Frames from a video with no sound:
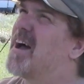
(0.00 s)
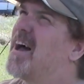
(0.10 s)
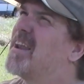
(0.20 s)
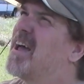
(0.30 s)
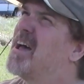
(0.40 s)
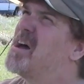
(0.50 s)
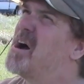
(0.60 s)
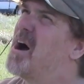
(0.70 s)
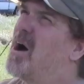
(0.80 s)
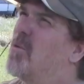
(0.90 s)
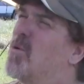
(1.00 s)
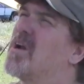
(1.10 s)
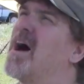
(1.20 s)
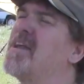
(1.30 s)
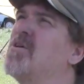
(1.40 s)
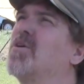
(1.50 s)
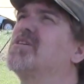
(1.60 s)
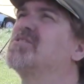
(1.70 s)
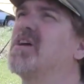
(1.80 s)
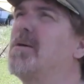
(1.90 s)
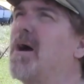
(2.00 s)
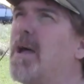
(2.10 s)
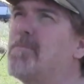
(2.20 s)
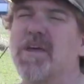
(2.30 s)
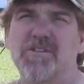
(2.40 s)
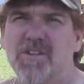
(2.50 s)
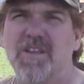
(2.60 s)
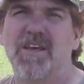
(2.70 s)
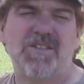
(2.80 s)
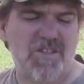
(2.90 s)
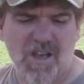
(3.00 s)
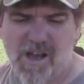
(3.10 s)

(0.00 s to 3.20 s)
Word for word: that. What I noticed, I pitched this